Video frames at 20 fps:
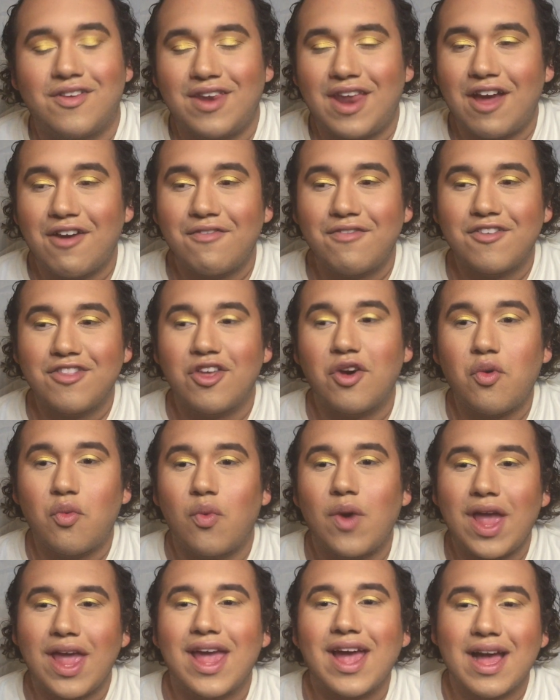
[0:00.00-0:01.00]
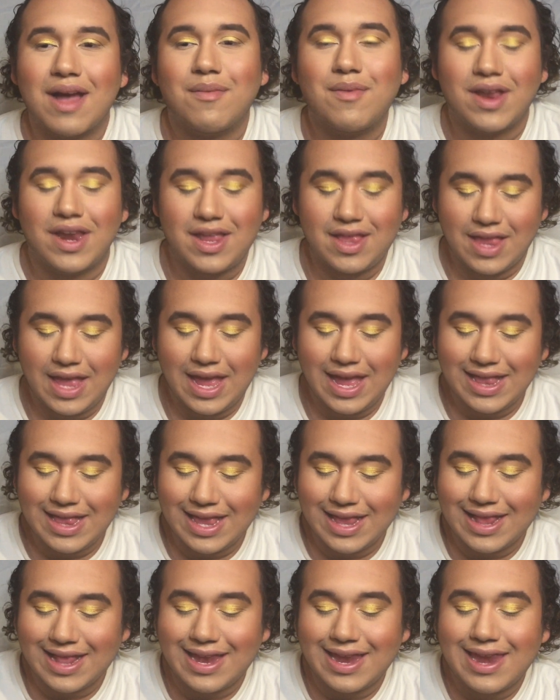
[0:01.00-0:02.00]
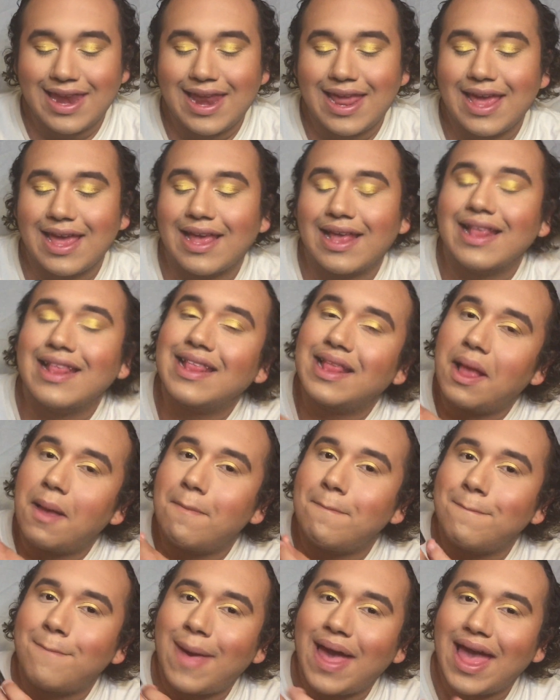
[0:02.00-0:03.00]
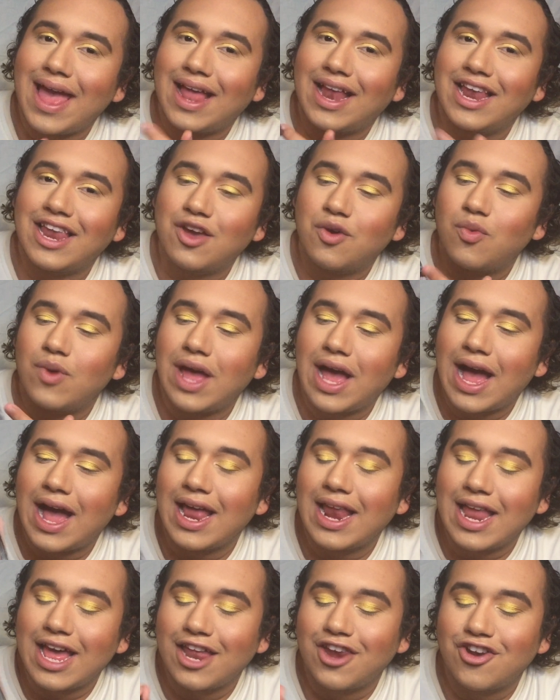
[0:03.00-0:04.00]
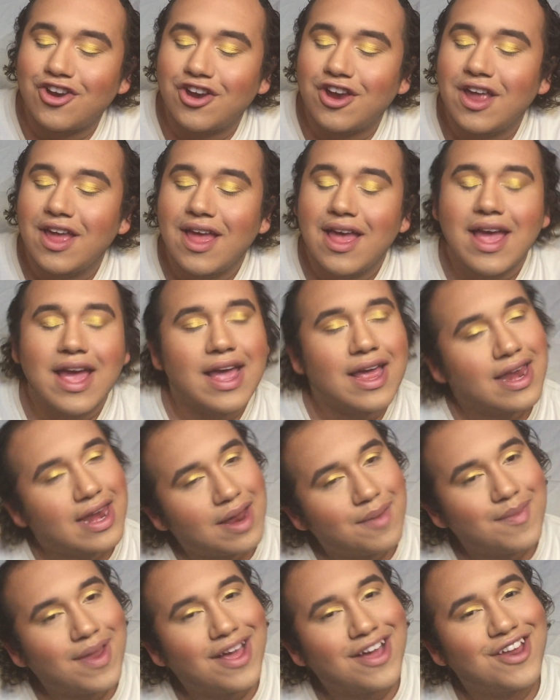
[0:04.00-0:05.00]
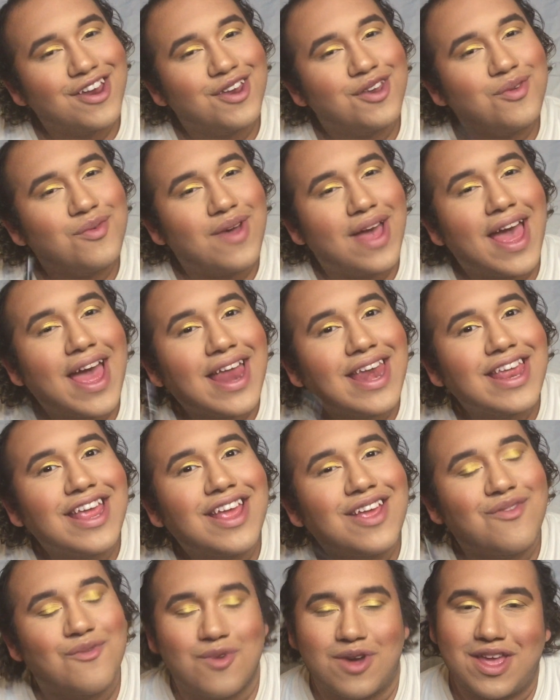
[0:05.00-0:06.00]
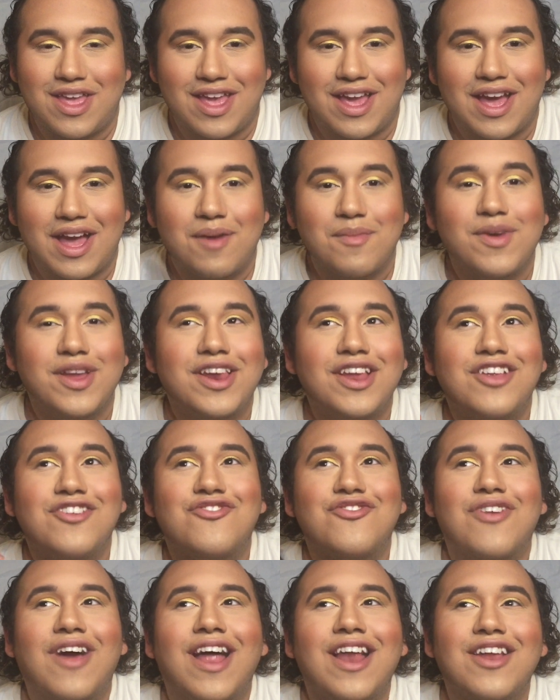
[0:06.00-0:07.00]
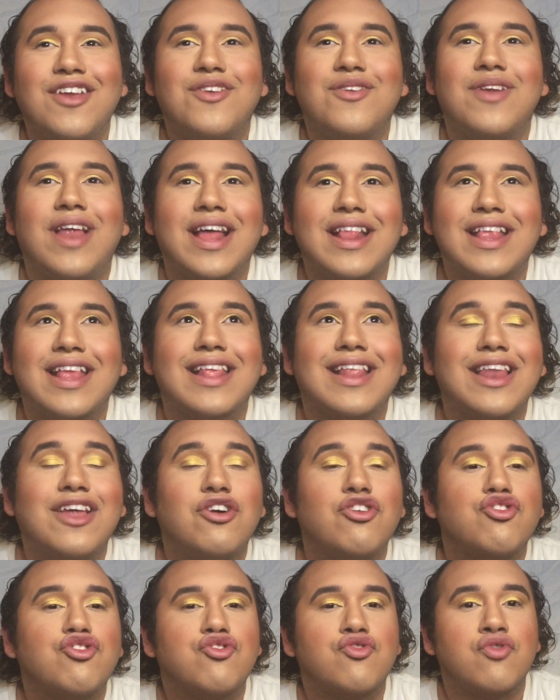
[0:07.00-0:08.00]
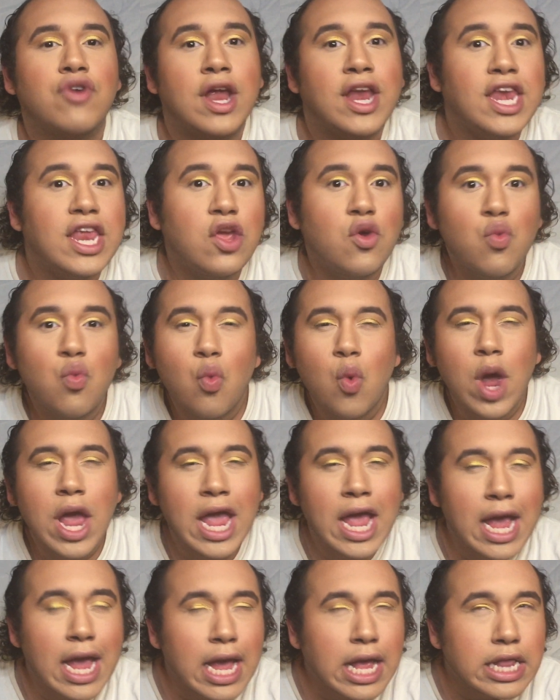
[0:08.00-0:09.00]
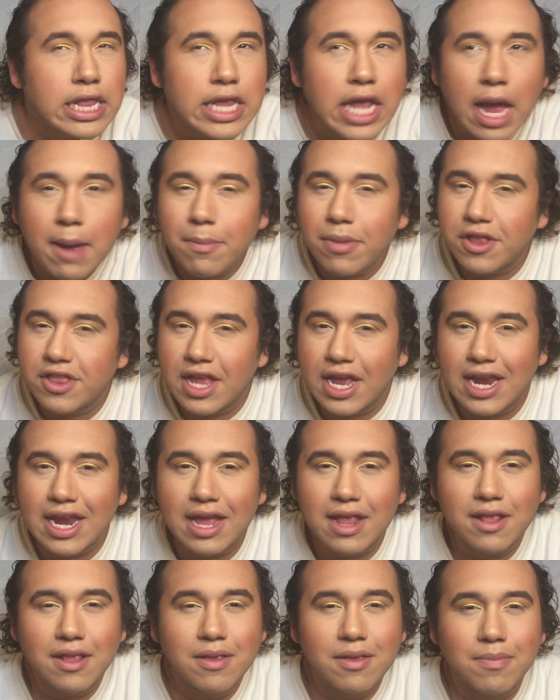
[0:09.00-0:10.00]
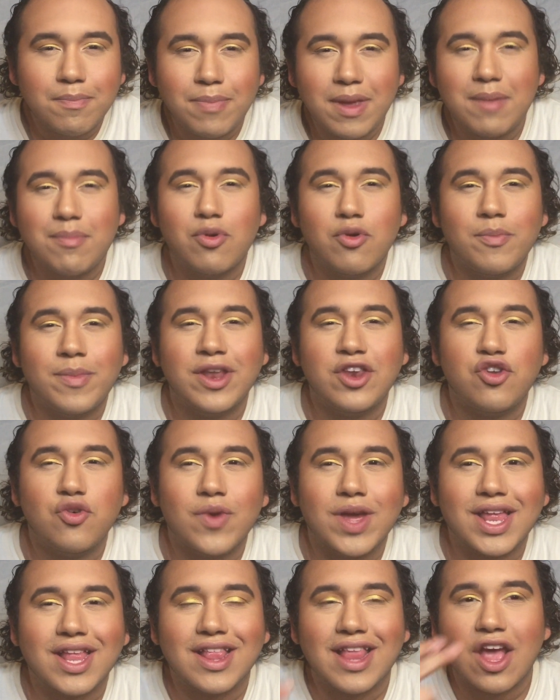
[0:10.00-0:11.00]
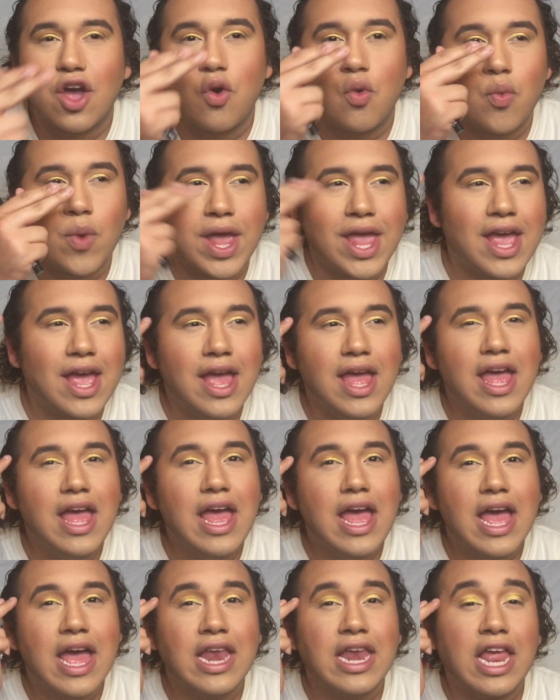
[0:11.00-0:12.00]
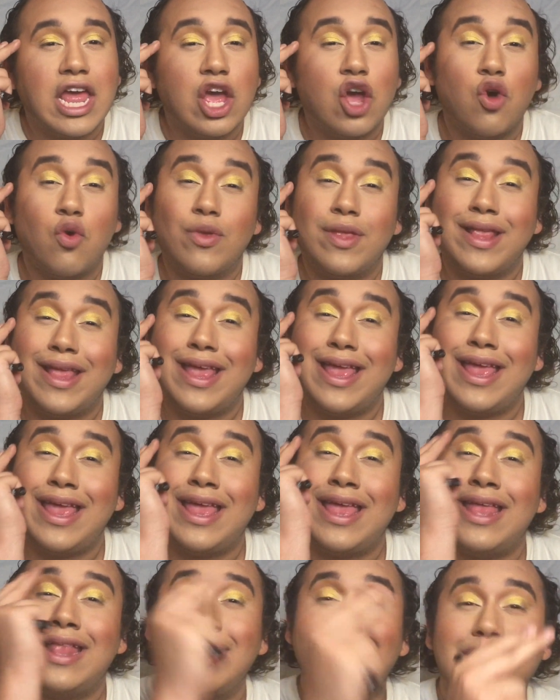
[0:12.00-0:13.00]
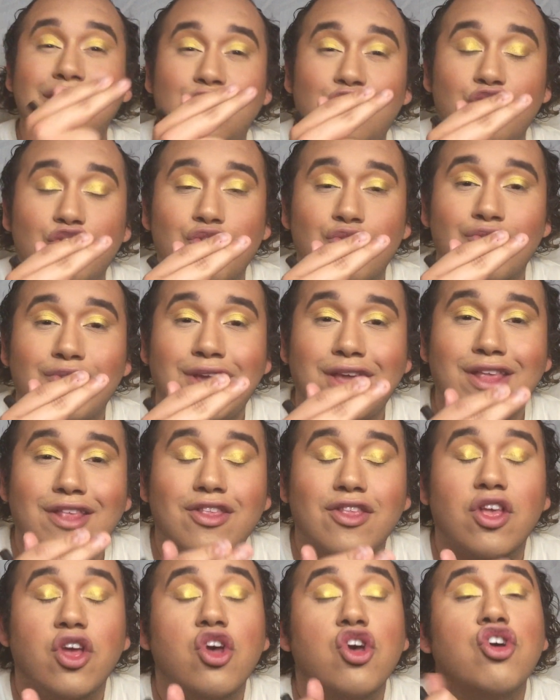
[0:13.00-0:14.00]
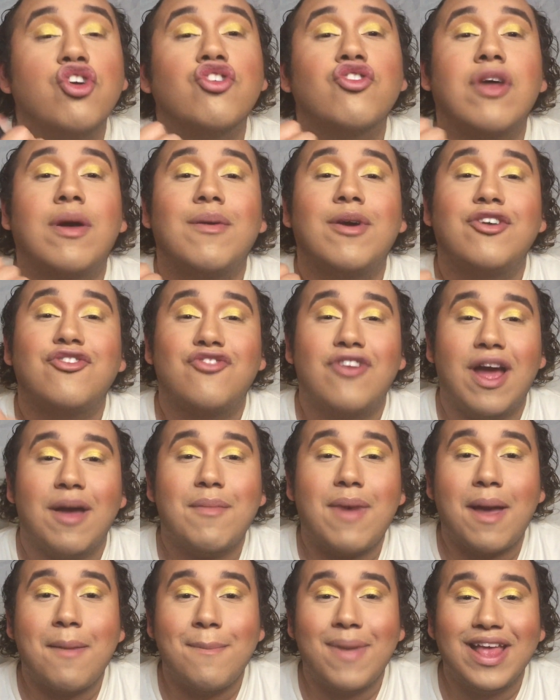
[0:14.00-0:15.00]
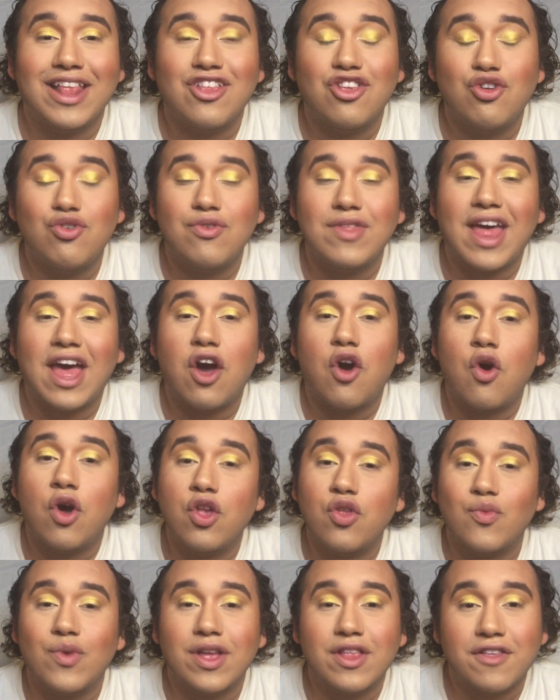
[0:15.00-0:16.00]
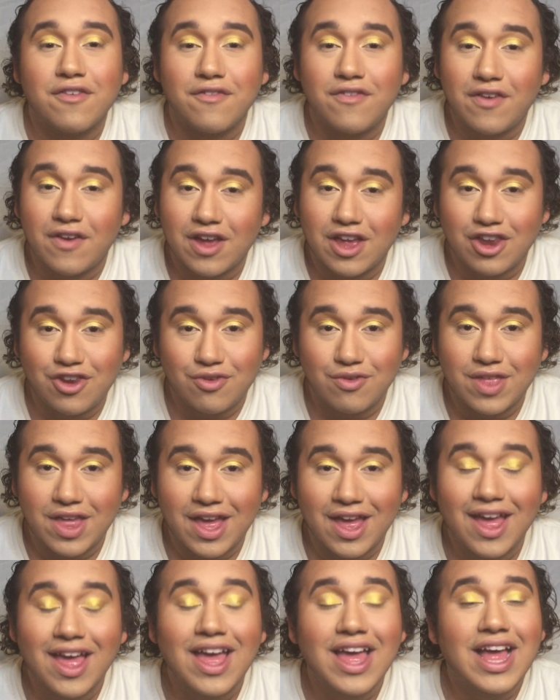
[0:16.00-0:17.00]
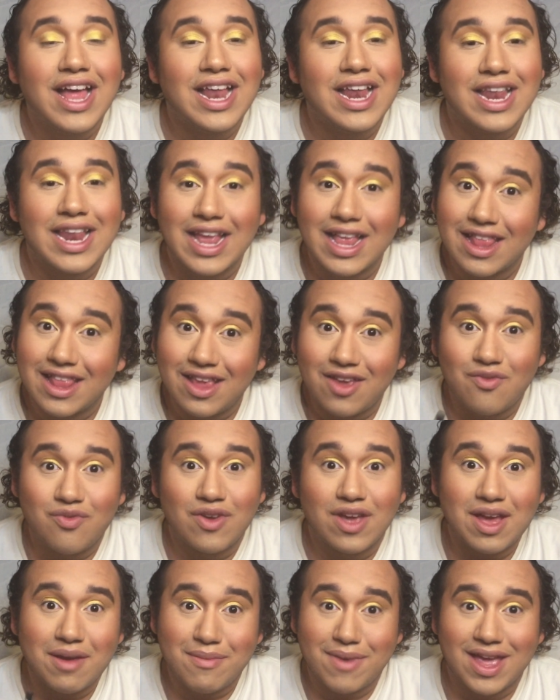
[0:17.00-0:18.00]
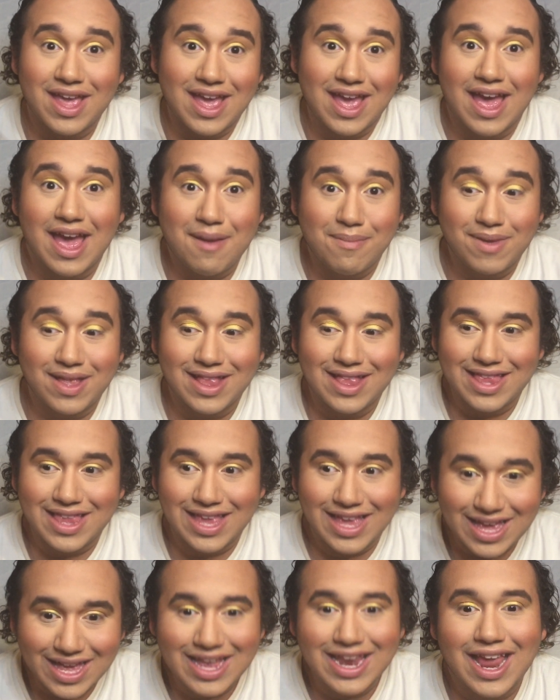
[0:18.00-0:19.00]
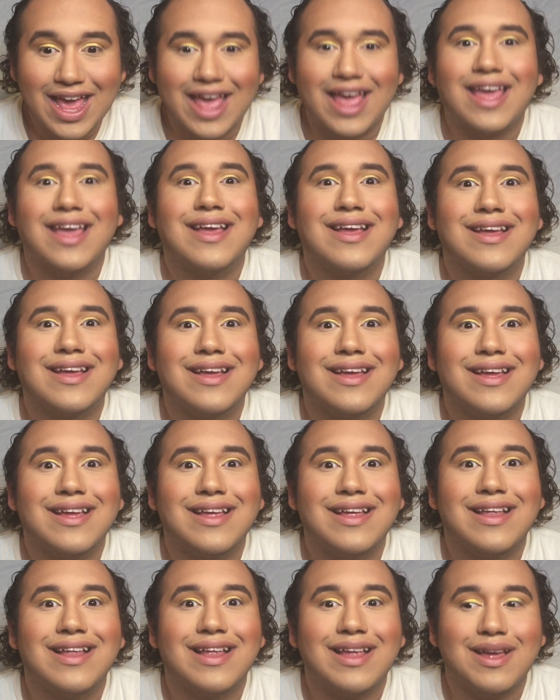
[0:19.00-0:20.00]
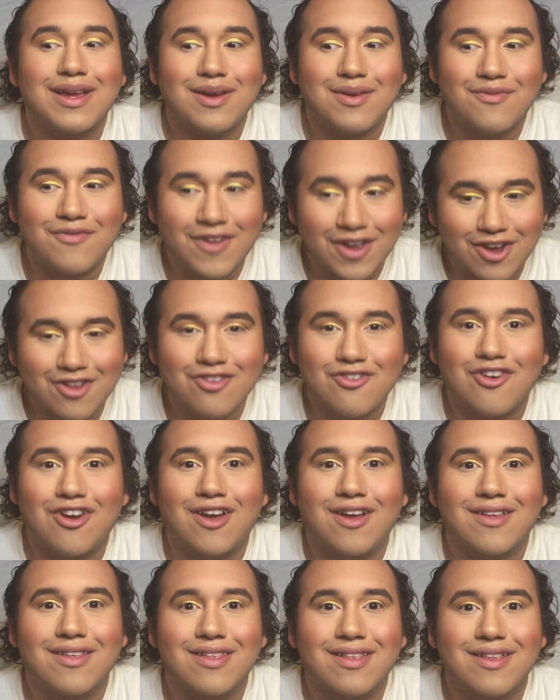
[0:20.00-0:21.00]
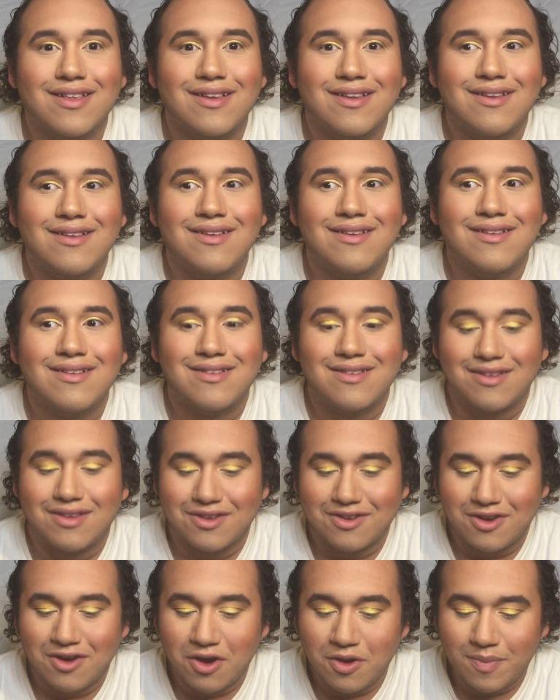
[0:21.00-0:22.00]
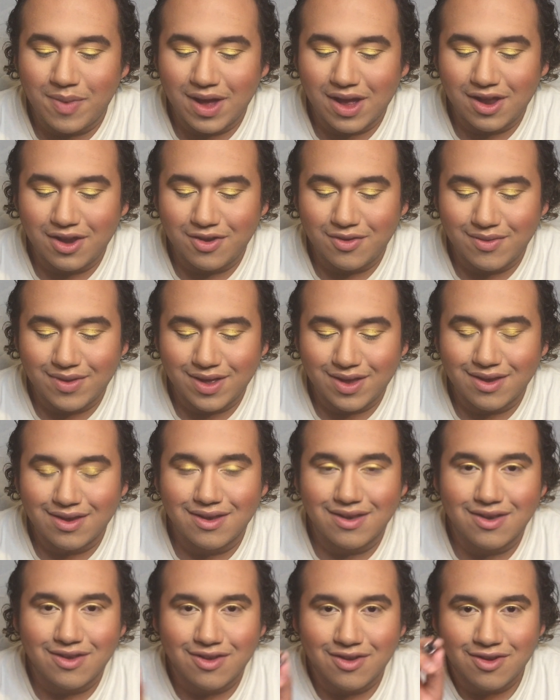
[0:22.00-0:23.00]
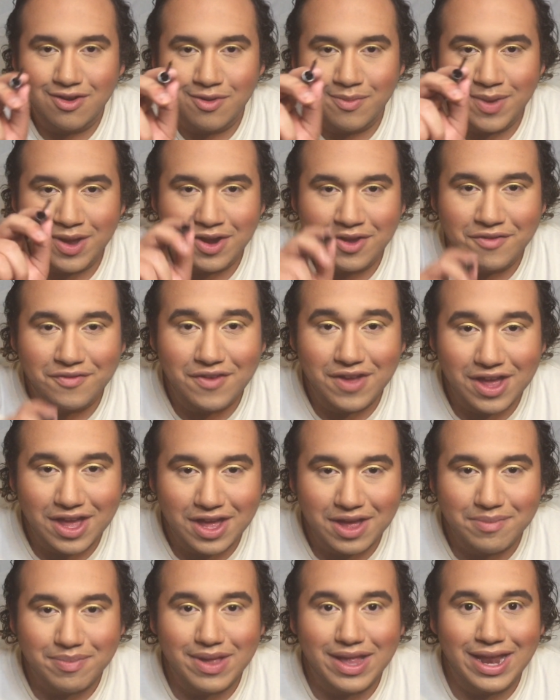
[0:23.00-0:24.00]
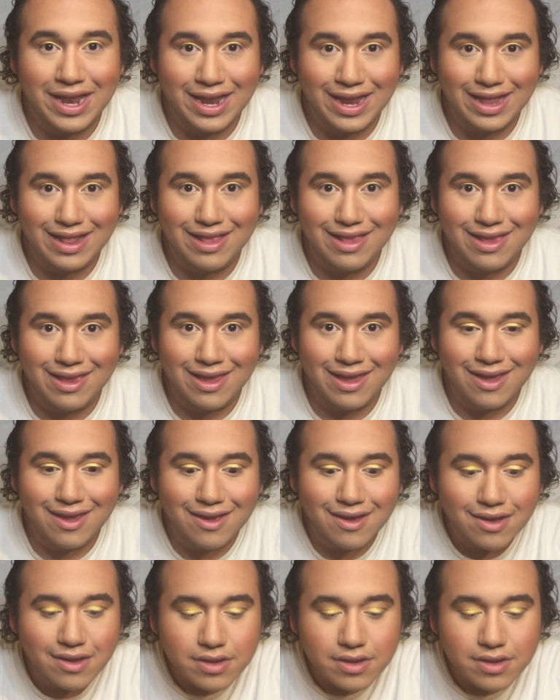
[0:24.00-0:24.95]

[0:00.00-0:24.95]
So now for the wing, I'm gonna take this NYX matte liquid eyeliner, and I'm not gonna do any wing. I'm gonna try to do like this little trendy wing type of thing that people have been doing as like a wing, and then it goes into the crease. So I'm gonna try my best to do that. I always want to fucking do that. Let's see if we can make it happen today. Fingers crossed. Hope I can do it. Hope I don't fuck up, but let's see.